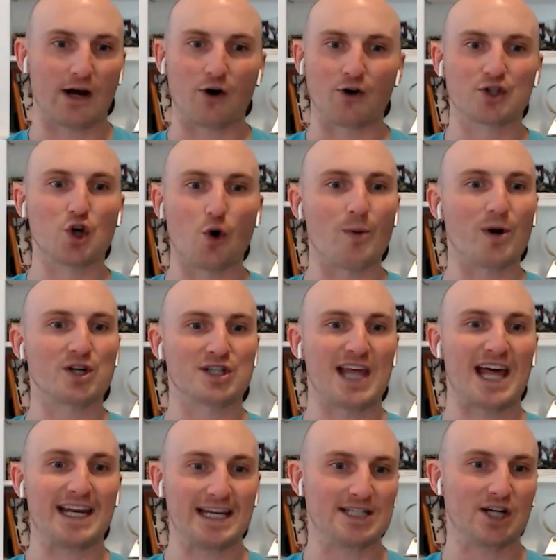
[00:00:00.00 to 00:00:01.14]
so much that
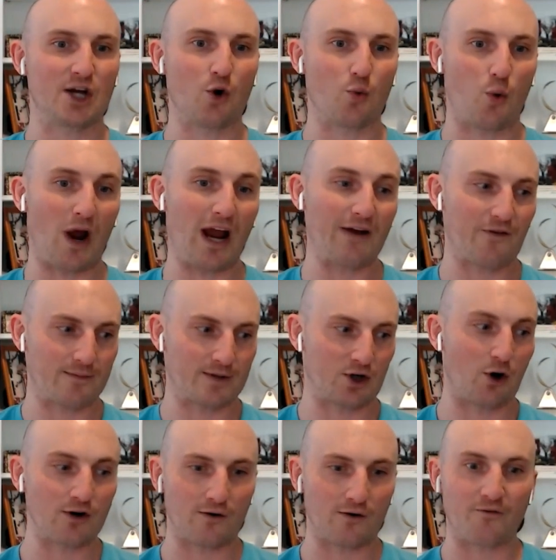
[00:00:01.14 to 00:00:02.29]
needs to go right from
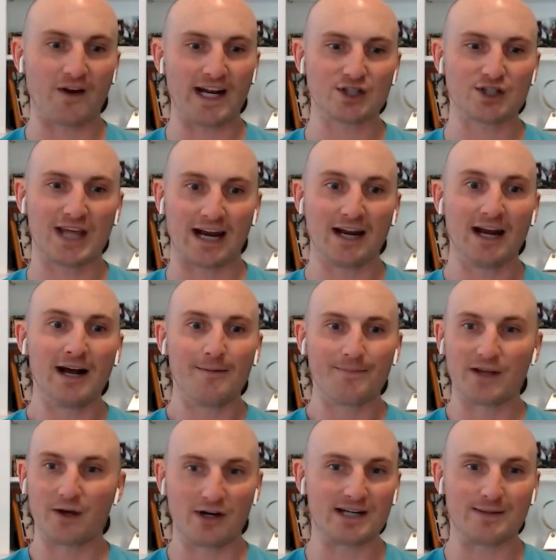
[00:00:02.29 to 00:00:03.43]
start to finish that you need to